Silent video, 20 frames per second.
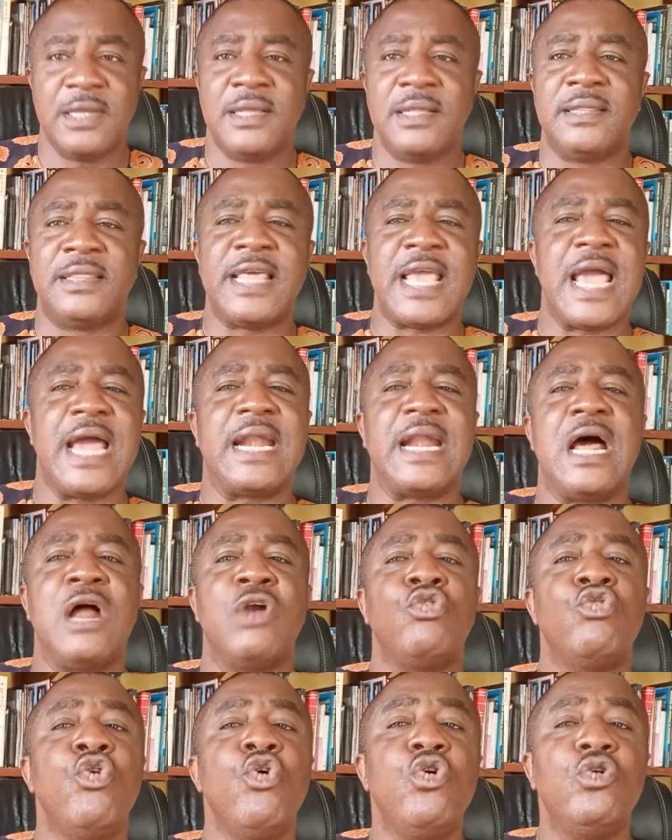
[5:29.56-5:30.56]
There are
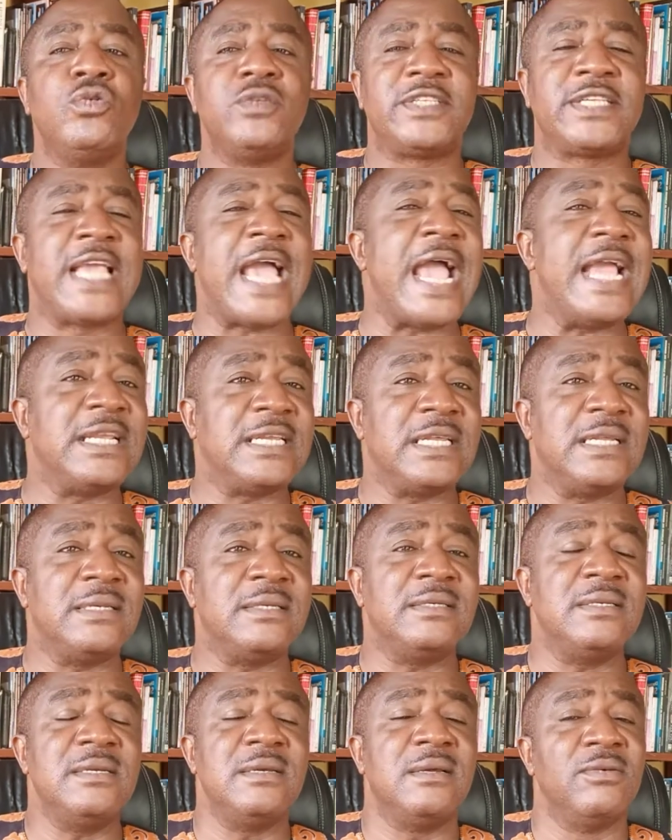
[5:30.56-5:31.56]
rules
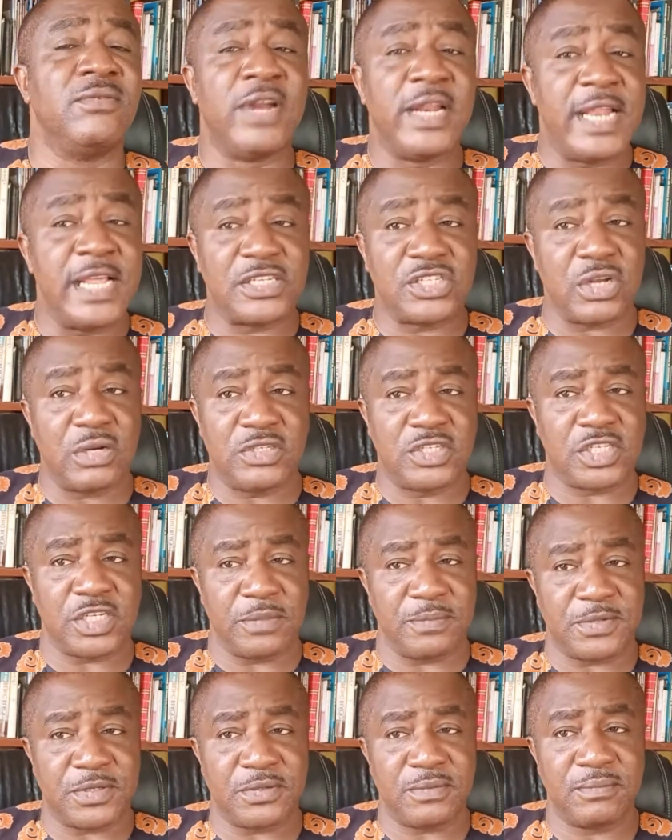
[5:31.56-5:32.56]
guiding
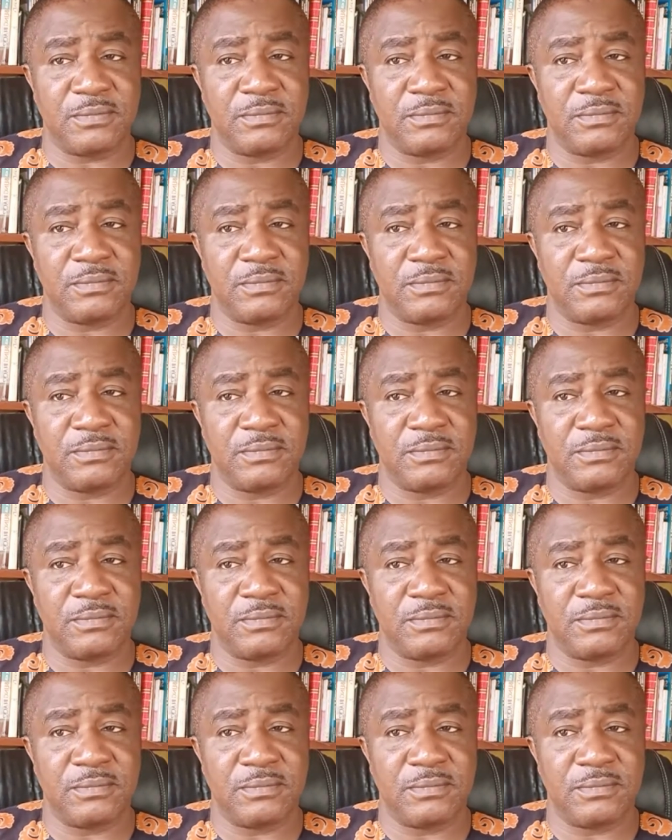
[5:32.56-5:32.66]
relationships,